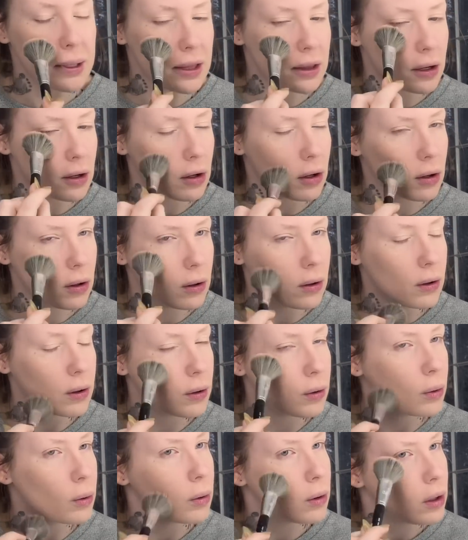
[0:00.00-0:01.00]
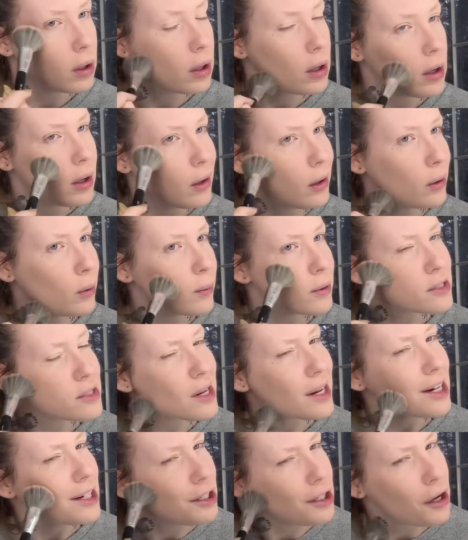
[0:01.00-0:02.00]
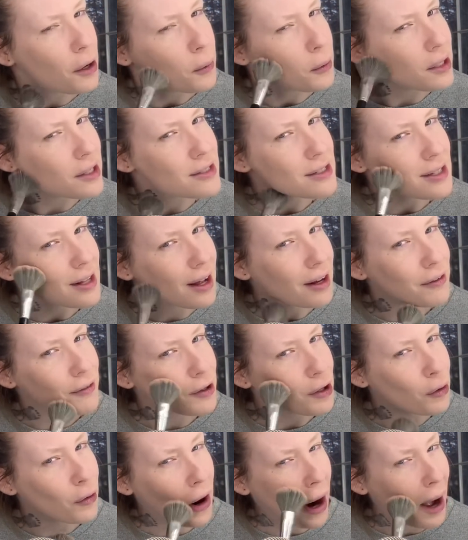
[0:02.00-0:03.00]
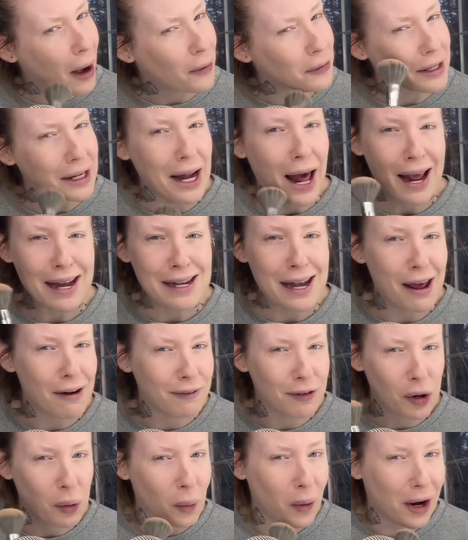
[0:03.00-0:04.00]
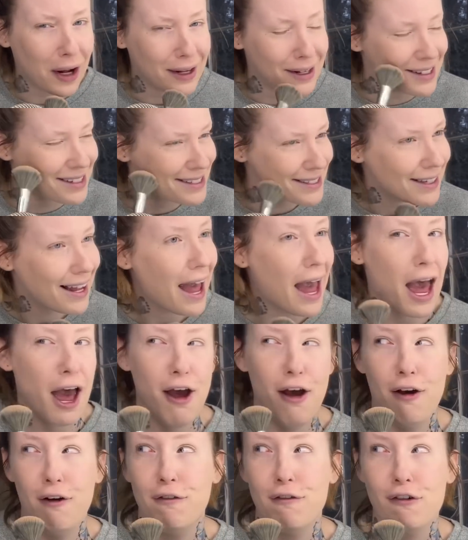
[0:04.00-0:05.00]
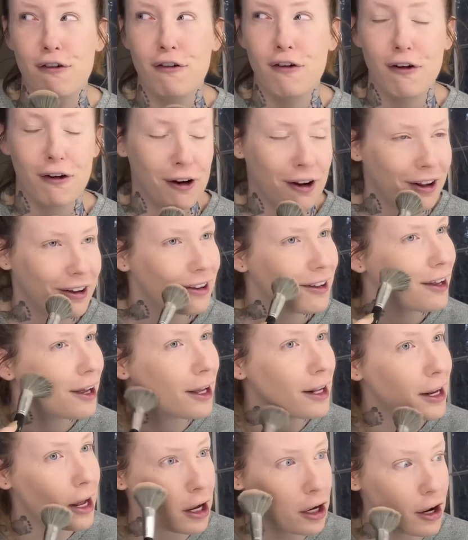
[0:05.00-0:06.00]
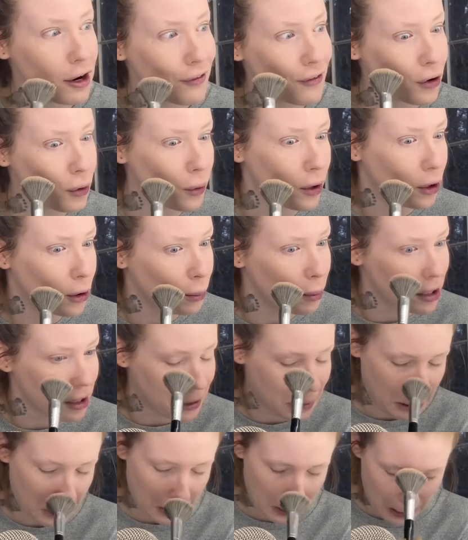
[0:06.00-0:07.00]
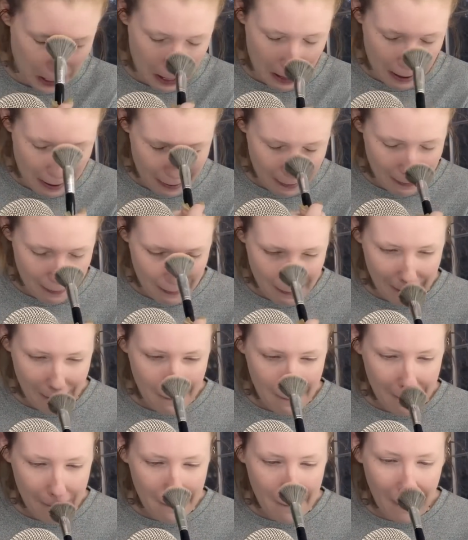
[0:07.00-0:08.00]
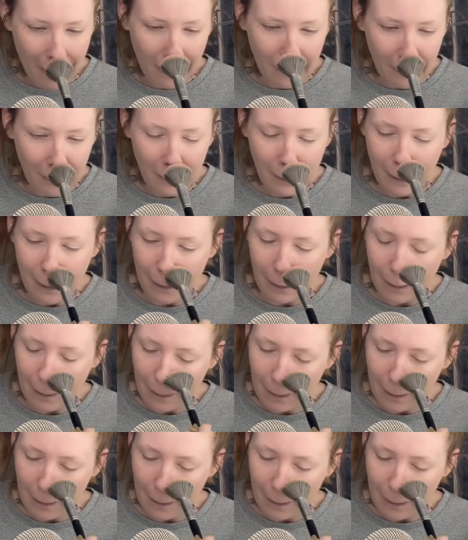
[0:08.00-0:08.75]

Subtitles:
the girl who was, like, noticed out of a crowd. And I never was. Ever. I never will be. I don't know.